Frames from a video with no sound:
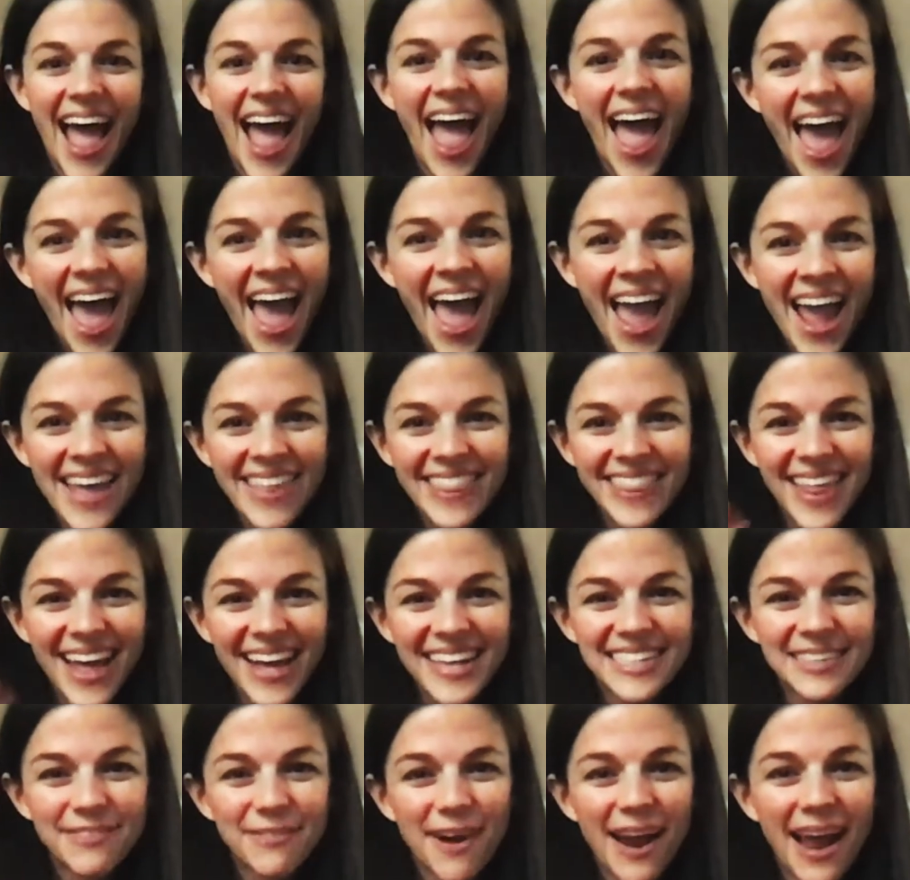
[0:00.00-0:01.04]
Hey,
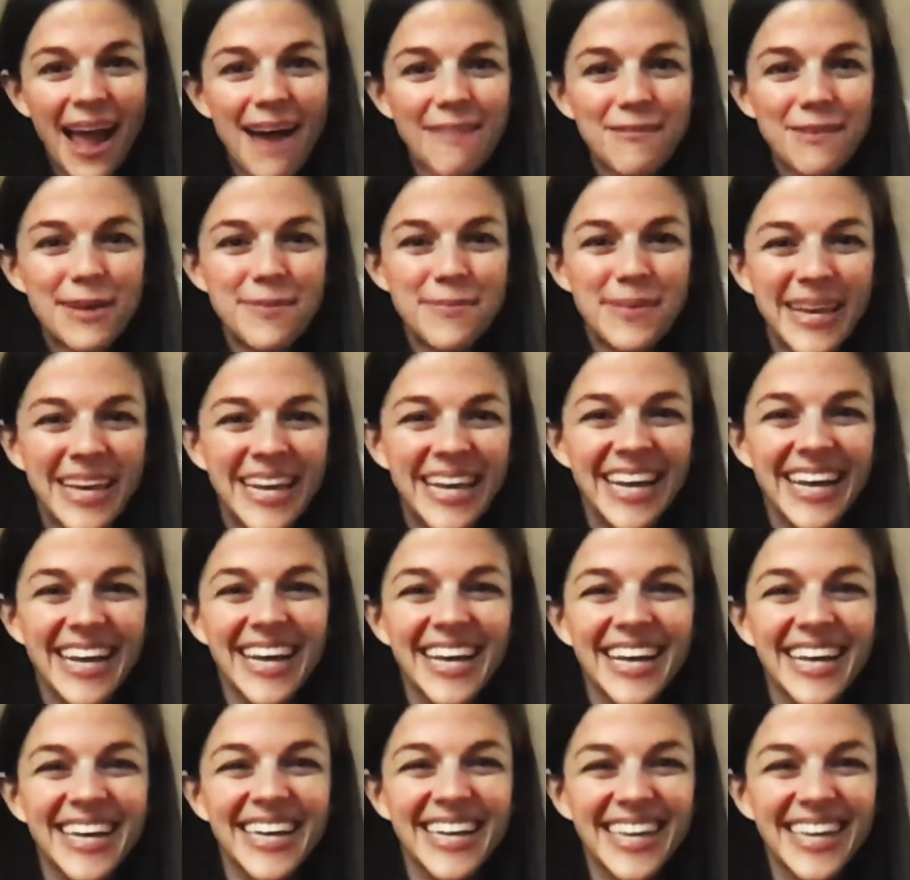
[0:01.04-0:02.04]
thanks for having me.